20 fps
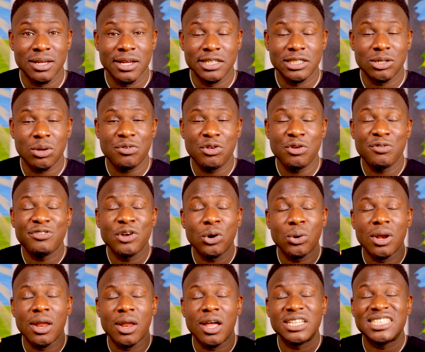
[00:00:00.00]
So if you
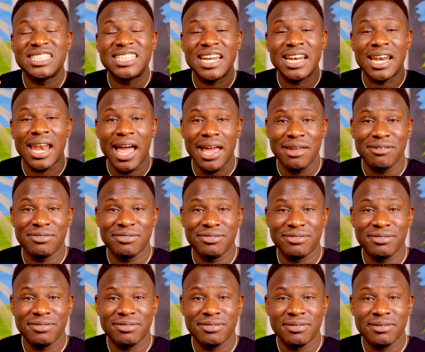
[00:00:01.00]
feel lost in
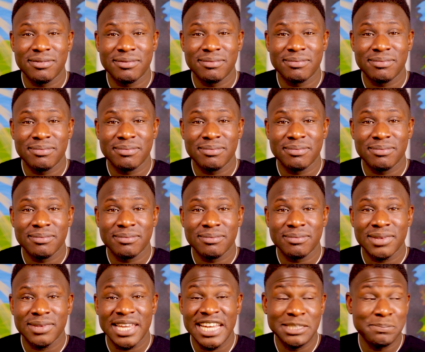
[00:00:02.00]
life,
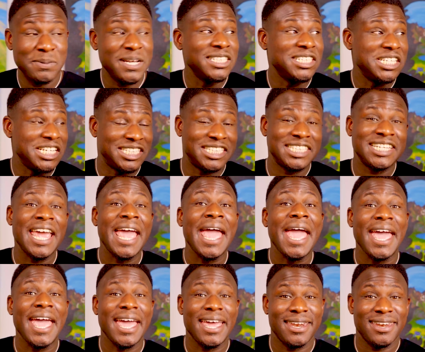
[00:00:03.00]
it's because you're
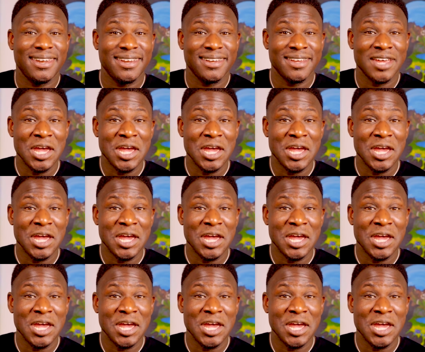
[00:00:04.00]
scared.